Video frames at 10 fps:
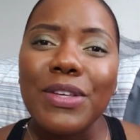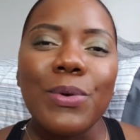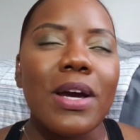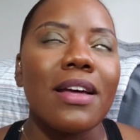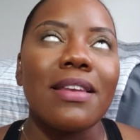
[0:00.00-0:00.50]
you
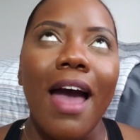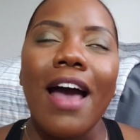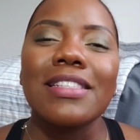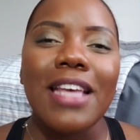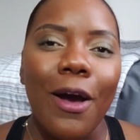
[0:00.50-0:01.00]
could
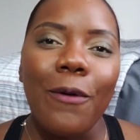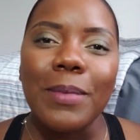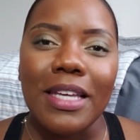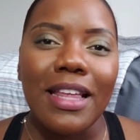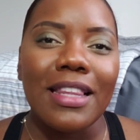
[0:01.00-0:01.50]
not tell
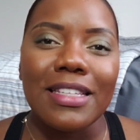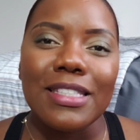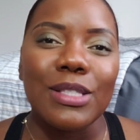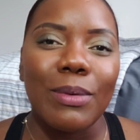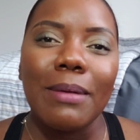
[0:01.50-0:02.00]
me that this
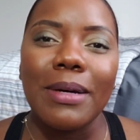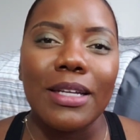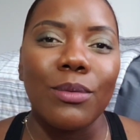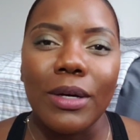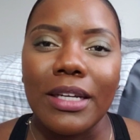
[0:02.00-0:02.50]
is what
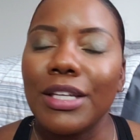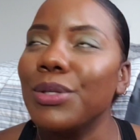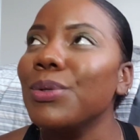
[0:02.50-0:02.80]
Buddy wanted.